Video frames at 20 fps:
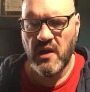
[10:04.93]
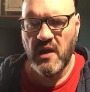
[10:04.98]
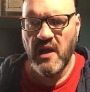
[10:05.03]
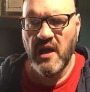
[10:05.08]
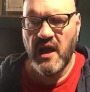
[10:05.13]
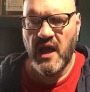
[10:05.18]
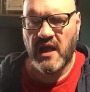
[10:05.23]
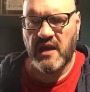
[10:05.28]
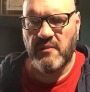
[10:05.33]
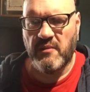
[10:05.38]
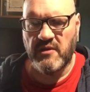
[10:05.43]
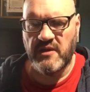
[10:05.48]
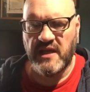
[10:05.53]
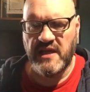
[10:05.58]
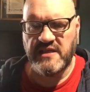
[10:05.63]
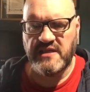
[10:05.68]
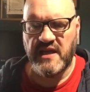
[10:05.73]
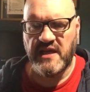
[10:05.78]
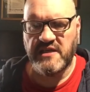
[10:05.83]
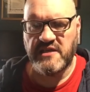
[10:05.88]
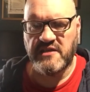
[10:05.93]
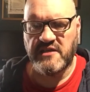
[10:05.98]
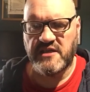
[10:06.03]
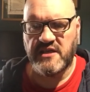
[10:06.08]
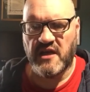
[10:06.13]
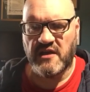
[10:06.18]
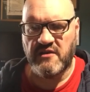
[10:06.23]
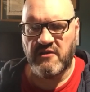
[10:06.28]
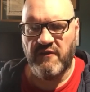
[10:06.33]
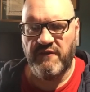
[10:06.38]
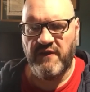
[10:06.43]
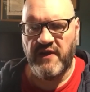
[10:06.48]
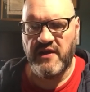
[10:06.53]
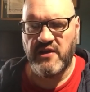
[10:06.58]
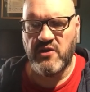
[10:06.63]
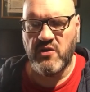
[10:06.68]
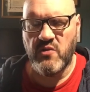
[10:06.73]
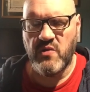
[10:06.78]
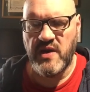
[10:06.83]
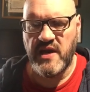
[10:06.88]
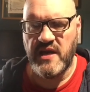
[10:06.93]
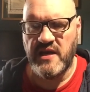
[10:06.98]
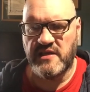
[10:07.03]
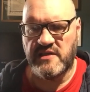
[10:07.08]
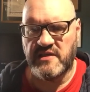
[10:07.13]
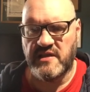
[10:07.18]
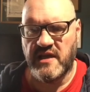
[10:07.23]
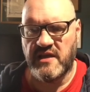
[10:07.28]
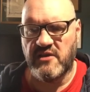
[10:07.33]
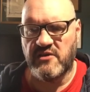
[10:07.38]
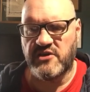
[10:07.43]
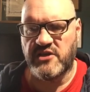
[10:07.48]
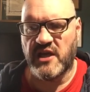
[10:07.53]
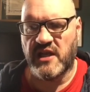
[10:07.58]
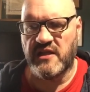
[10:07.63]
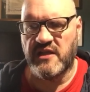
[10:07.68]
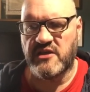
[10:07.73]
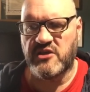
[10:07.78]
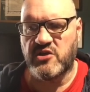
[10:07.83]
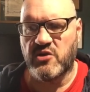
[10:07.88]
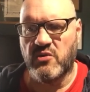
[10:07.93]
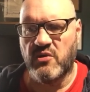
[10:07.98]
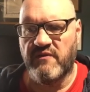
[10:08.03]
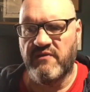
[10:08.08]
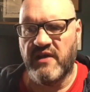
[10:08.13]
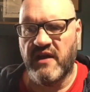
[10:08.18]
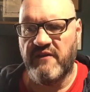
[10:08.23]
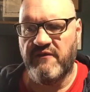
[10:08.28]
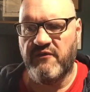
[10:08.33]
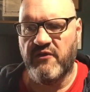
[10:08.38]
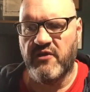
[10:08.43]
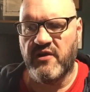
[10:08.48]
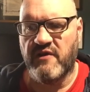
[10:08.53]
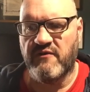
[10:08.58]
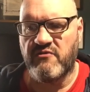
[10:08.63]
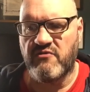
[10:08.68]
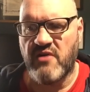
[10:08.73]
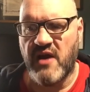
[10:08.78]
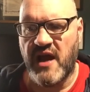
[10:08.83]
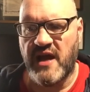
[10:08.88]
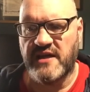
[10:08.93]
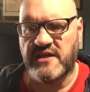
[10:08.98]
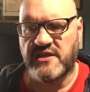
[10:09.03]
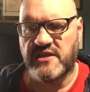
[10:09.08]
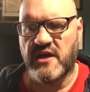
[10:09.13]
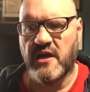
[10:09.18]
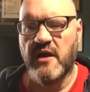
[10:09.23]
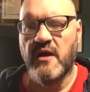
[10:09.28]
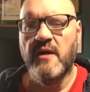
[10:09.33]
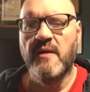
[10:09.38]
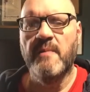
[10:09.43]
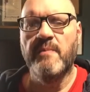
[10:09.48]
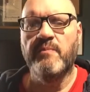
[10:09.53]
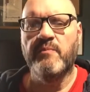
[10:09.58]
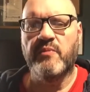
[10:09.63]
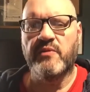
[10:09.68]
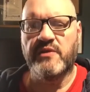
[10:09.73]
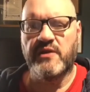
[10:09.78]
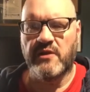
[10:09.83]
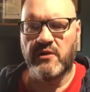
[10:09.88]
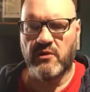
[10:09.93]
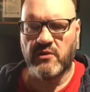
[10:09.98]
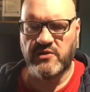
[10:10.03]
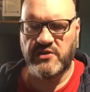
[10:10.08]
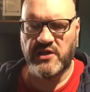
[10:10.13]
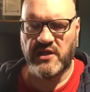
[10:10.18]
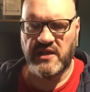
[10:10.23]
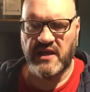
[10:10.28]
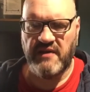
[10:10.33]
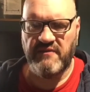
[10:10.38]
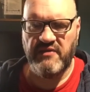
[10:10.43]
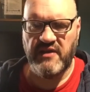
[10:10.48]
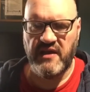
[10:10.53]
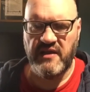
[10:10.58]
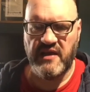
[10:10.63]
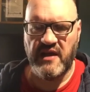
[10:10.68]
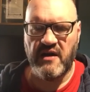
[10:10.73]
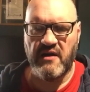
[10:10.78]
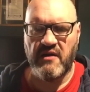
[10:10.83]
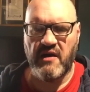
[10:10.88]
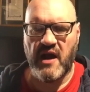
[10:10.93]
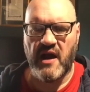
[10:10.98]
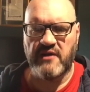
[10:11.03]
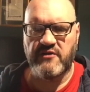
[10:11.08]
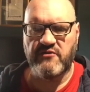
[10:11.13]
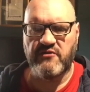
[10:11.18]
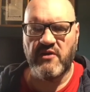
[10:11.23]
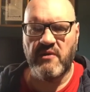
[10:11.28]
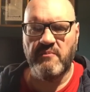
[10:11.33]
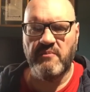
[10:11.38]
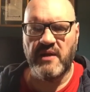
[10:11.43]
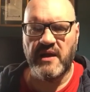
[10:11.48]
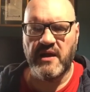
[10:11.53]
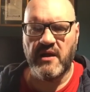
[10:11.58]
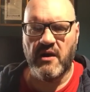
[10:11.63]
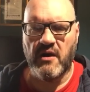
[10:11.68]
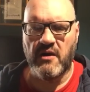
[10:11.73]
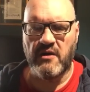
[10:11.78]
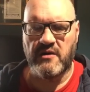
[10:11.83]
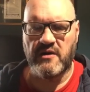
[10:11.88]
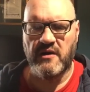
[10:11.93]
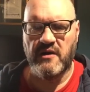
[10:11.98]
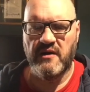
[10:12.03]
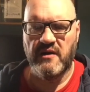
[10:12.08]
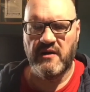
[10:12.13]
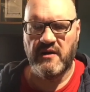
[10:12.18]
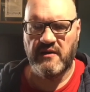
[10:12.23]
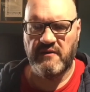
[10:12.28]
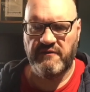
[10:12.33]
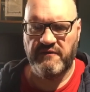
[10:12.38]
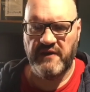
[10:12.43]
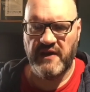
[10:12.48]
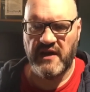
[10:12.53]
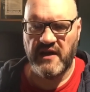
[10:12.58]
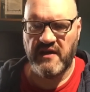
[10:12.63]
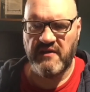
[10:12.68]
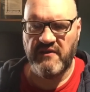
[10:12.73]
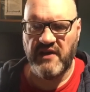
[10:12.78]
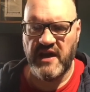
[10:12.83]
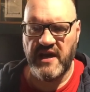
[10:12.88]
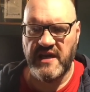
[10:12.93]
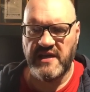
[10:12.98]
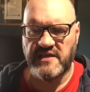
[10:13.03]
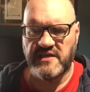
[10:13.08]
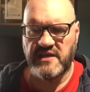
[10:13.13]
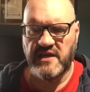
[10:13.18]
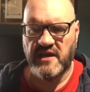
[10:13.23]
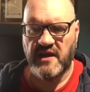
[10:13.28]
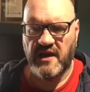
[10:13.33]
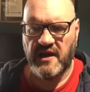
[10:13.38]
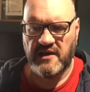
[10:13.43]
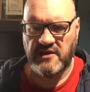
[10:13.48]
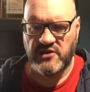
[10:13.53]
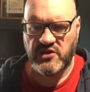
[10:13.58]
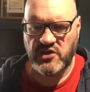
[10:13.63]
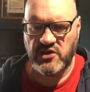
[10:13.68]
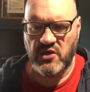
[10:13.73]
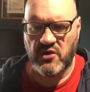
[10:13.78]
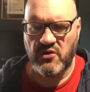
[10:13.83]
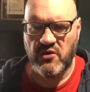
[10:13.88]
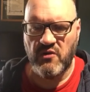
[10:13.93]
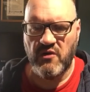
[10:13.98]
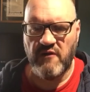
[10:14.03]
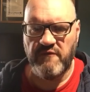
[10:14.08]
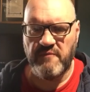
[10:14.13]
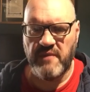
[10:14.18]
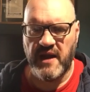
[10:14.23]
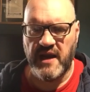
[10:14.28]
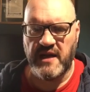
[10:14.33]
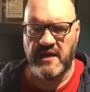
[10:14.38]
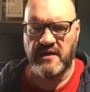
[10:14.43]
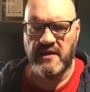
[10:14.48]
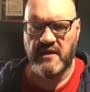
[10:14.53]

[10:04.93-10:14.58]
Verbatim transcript: And among these nations shalt thou find no ease, neither shall the sole of thy foot have rest. But the Lord shall give thee there a trembling heart, and failing of eyes, and sorrow of mind.